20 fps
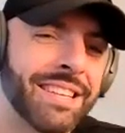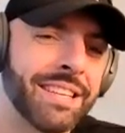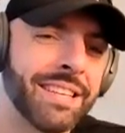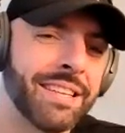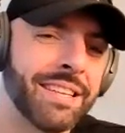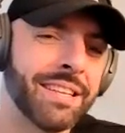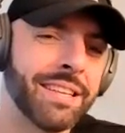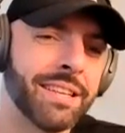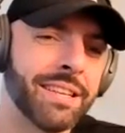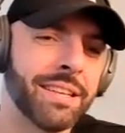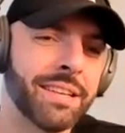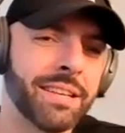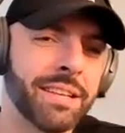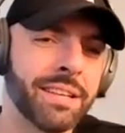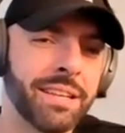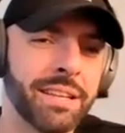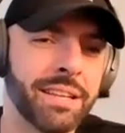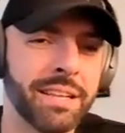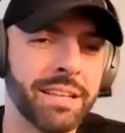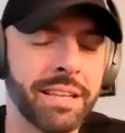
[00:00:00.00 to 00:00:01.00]

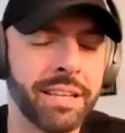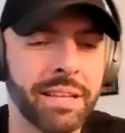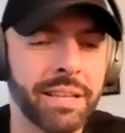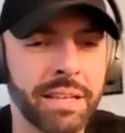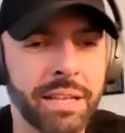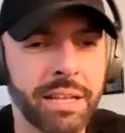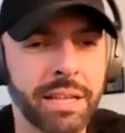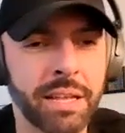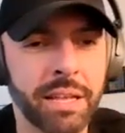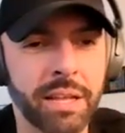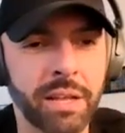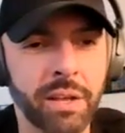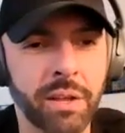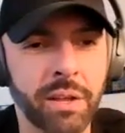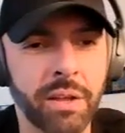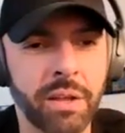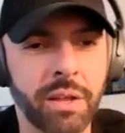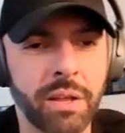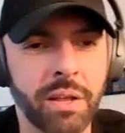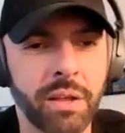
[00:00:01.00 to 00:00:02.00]

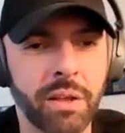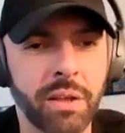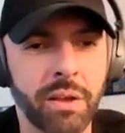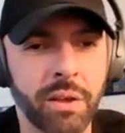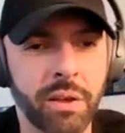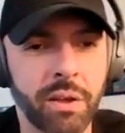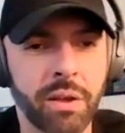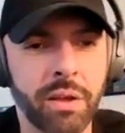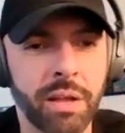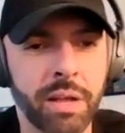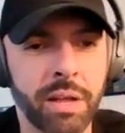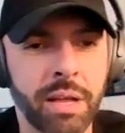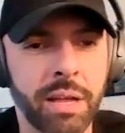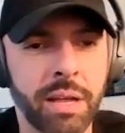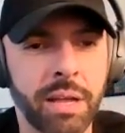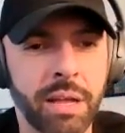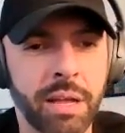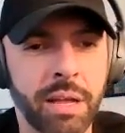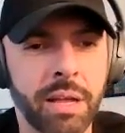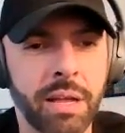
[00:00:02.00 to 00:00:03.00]

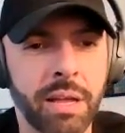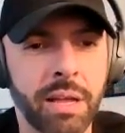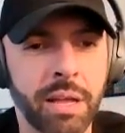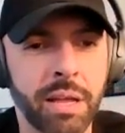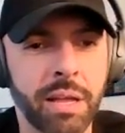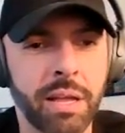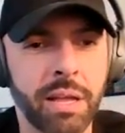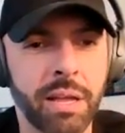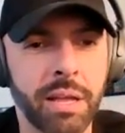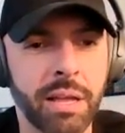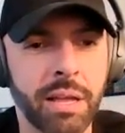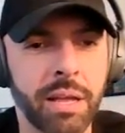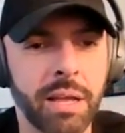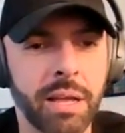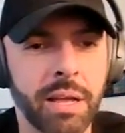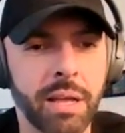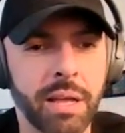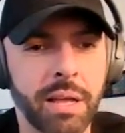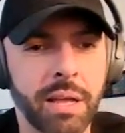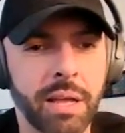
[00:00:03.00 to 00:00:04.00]

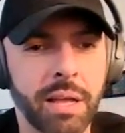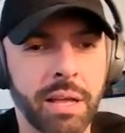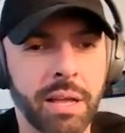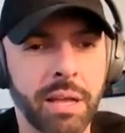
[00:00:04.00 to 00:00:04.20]
(not speaking)